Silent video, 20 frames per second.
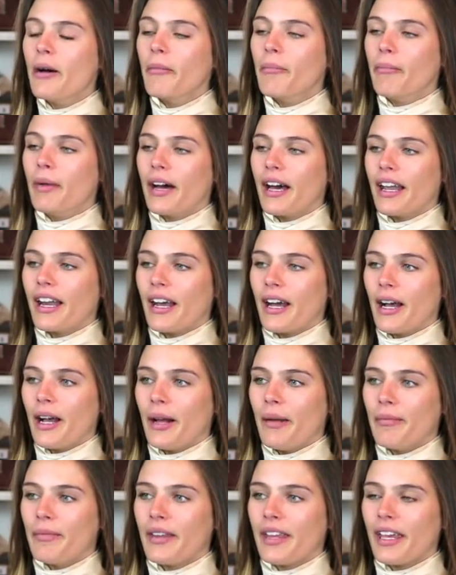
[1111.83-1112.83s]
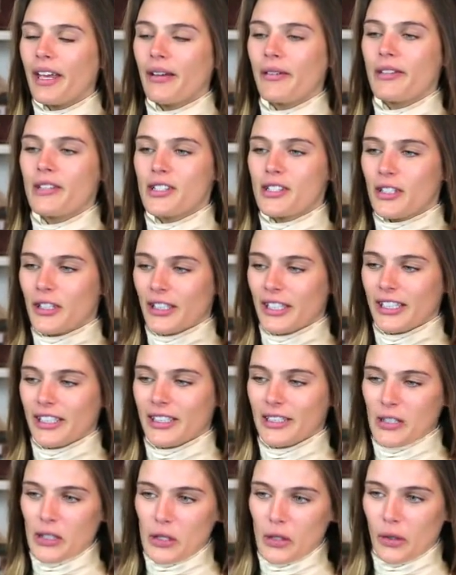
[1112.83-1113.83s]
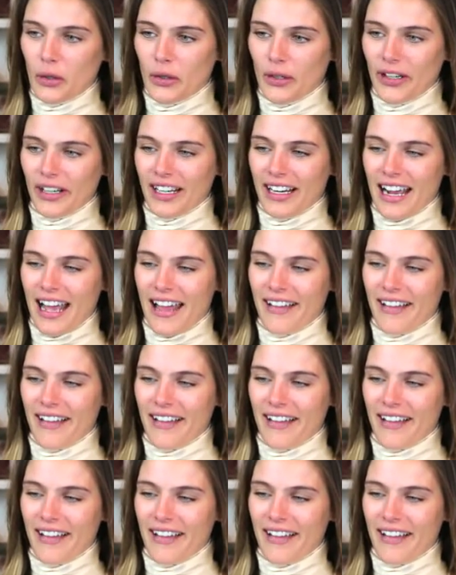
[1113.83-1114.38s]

But it was during couture.